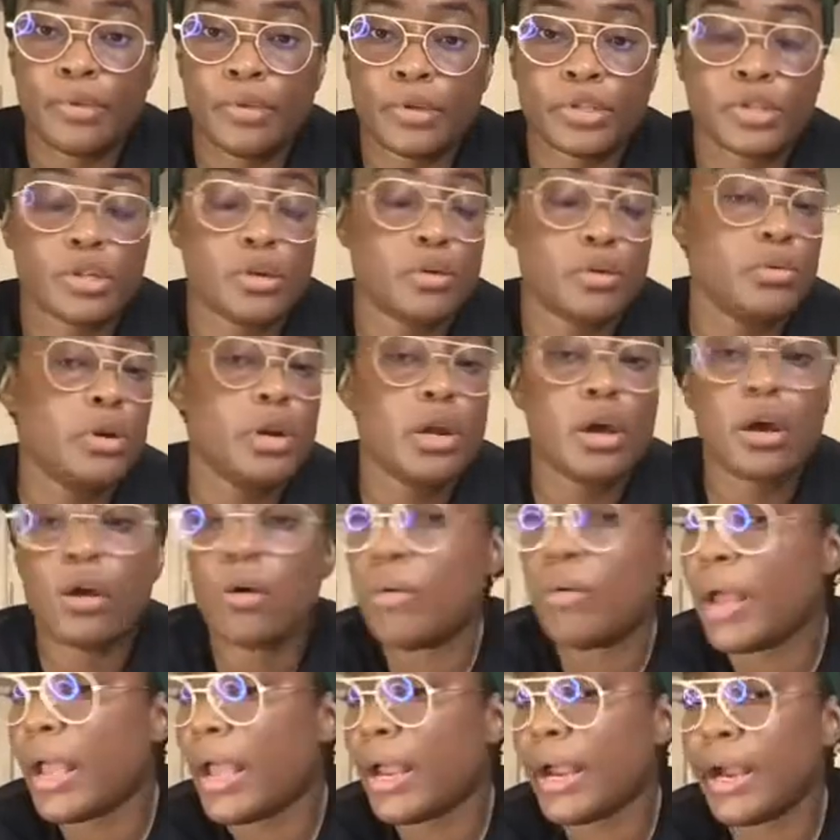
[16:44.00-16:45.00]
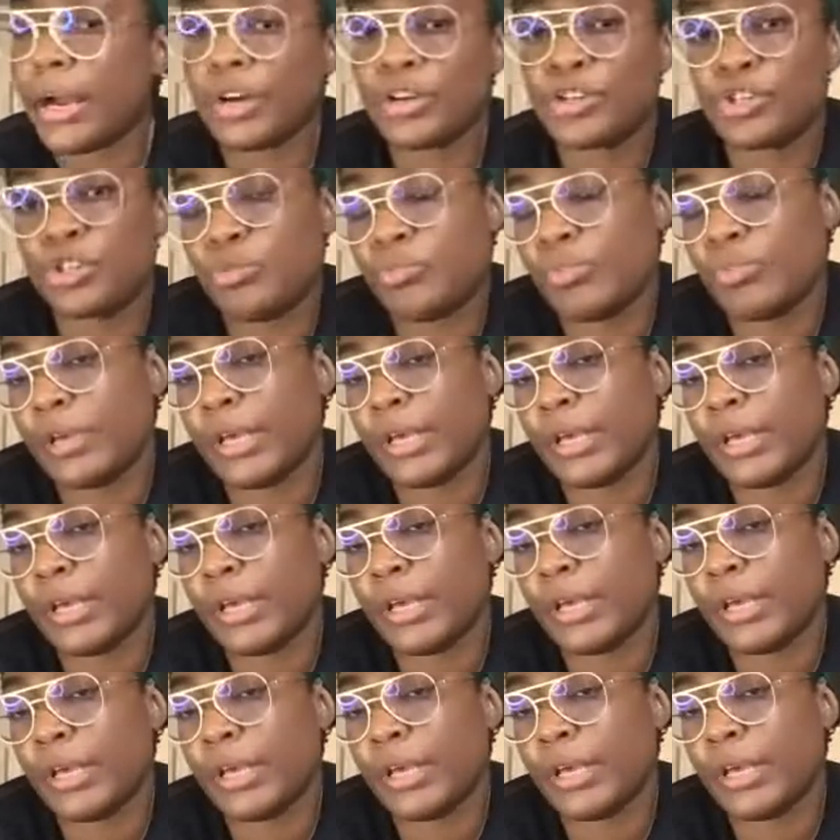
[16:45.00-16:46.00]
so no air should
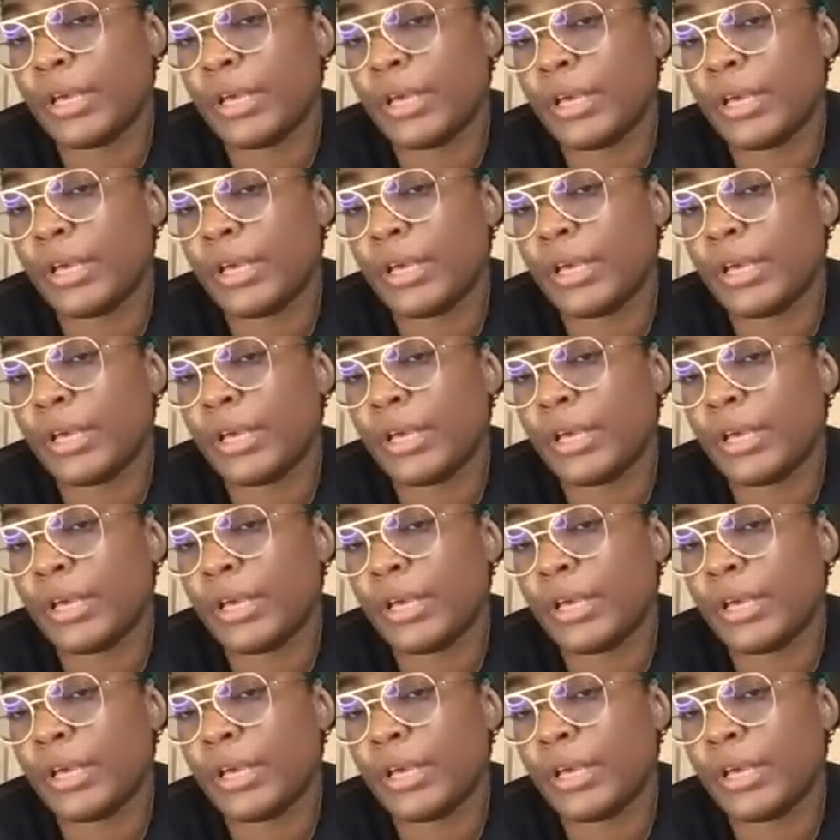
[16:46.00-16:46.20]
be able to